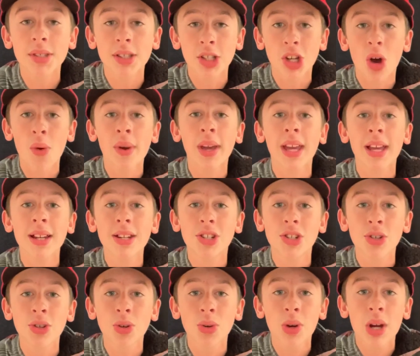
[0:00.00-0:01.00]
And going
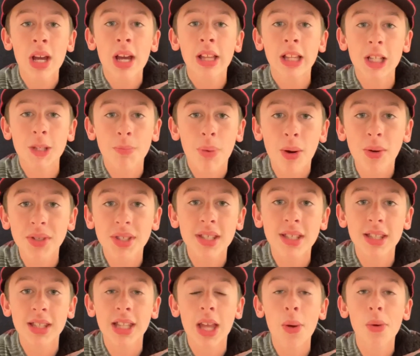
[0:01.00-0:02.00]
into this
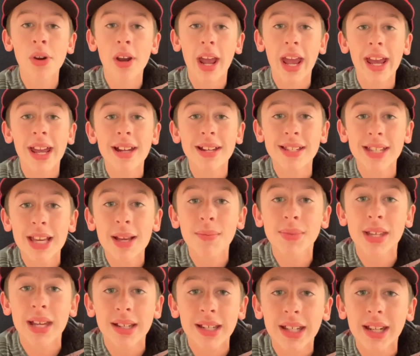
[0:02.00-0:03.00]
postseason, there were eight teams
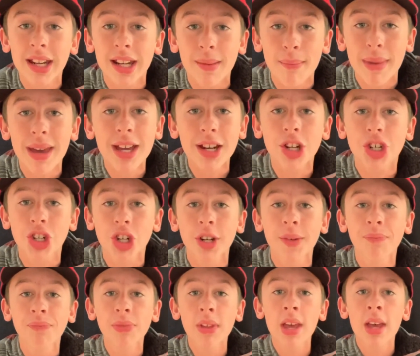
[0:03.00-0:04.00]
that needed a
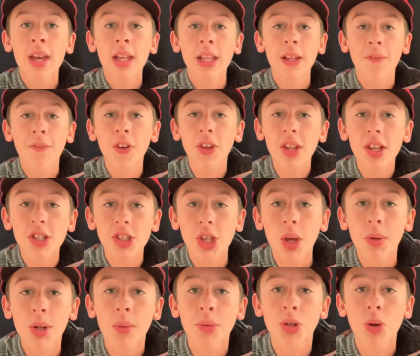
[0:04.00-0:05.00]
manager. The Phillies
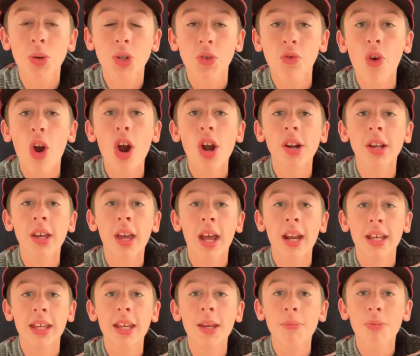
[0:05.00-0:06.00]
scooped up Joe Girardi,
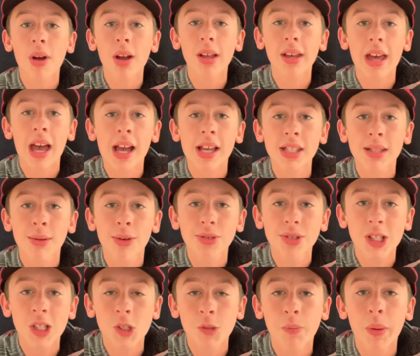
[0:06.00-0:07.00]
and he probably has the most
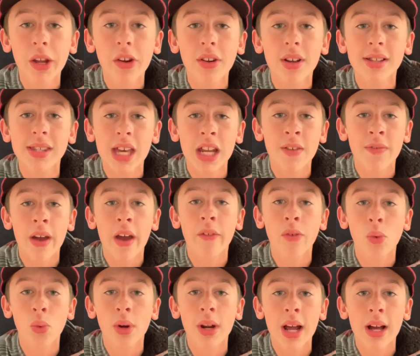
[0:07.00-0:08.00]
experience out of
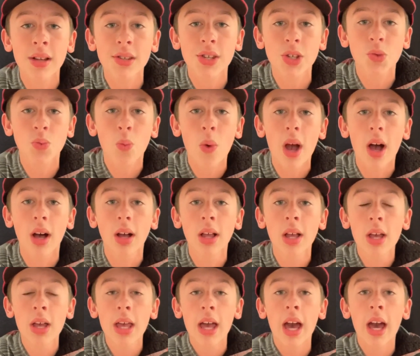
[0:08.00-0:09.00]
everyone else as
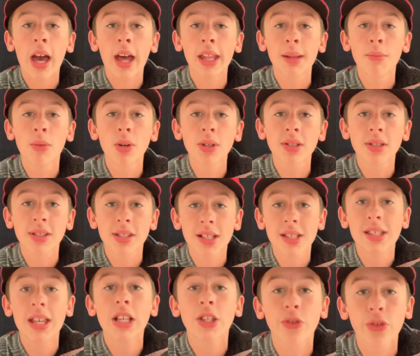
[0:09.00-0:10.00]
well, and the most
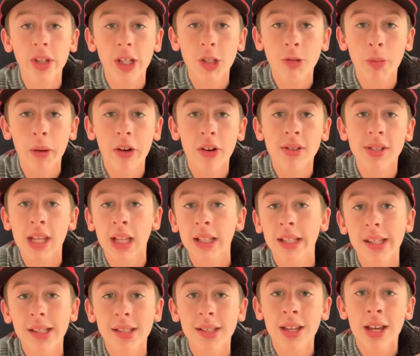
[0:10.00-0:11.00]
successful experience at
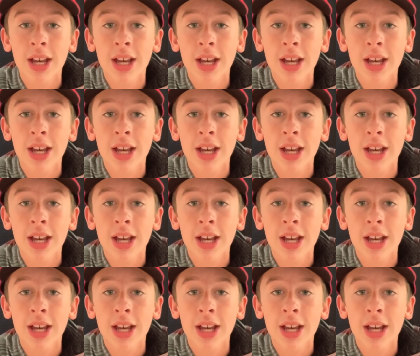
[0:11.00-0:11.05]
least.